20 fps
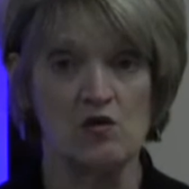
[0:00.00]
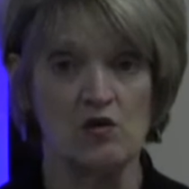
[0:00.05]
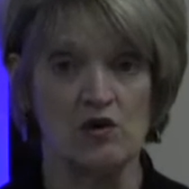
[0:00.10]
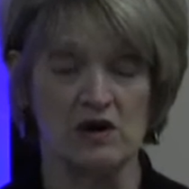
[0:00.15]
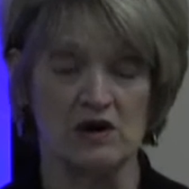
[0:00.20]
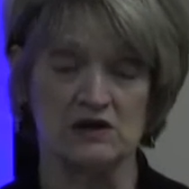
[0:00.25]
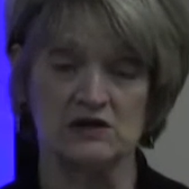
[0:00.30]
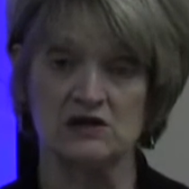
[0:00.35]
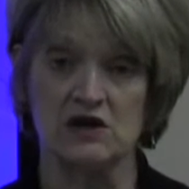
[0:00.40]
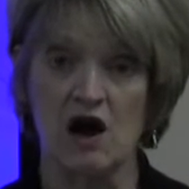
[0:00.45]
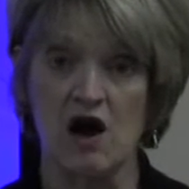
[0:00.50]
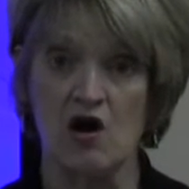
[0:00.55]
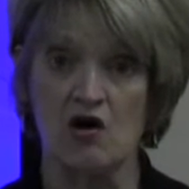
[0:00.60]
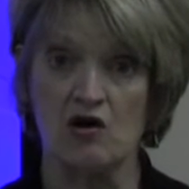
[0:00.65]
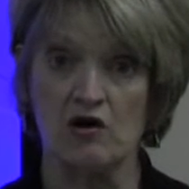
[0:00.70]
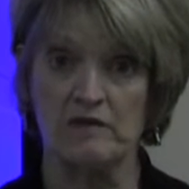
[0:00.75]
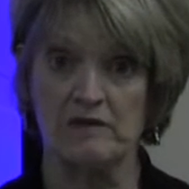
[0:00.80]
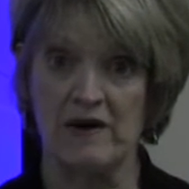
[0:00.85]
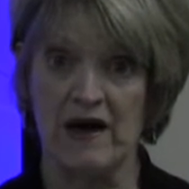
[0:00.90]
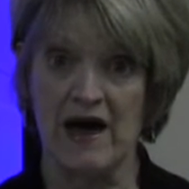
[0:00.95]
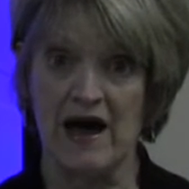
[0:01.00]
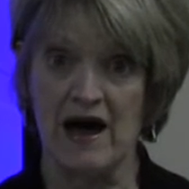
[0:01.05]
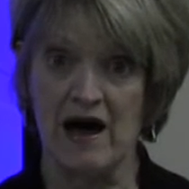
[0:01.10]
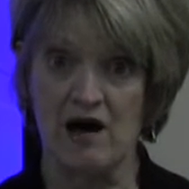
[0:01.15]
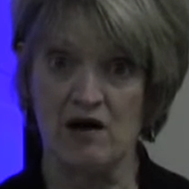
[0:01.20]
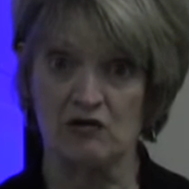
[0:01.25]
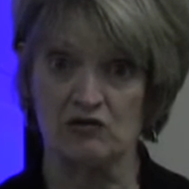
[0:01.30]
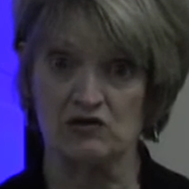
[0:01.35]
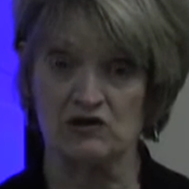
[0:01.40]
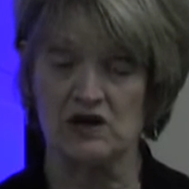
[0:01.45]
We're going to talk
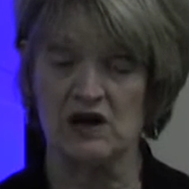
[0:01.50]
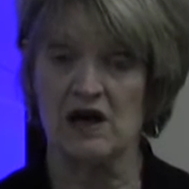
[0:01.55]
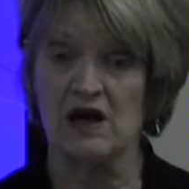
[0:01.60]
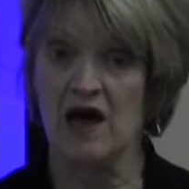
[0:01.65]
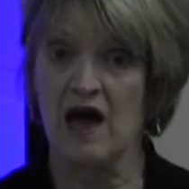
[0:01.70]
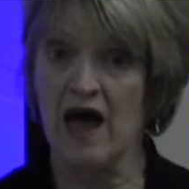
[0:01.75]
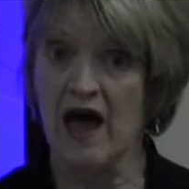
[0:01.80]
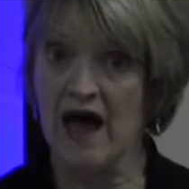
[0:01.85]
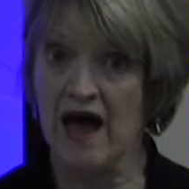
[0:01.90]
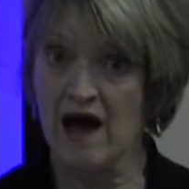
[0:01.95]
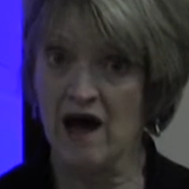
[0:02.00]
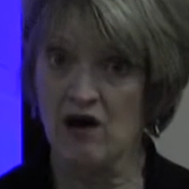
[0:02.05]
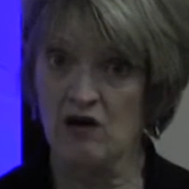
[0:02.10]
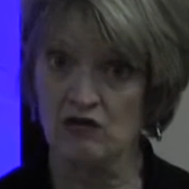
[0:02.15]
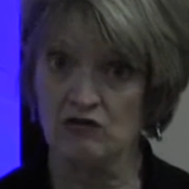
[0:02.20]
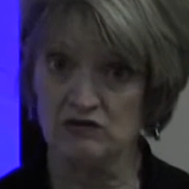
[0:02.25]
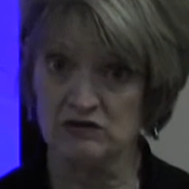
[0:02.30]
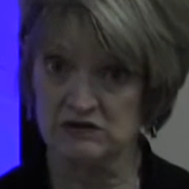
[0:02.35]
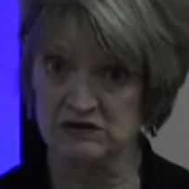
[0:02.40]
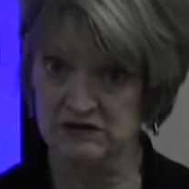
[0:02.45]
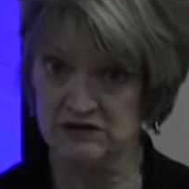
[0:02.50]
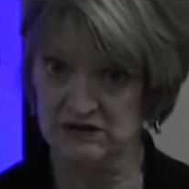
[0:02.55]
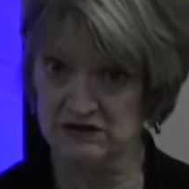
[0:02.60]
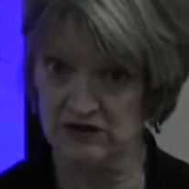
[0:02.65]
about how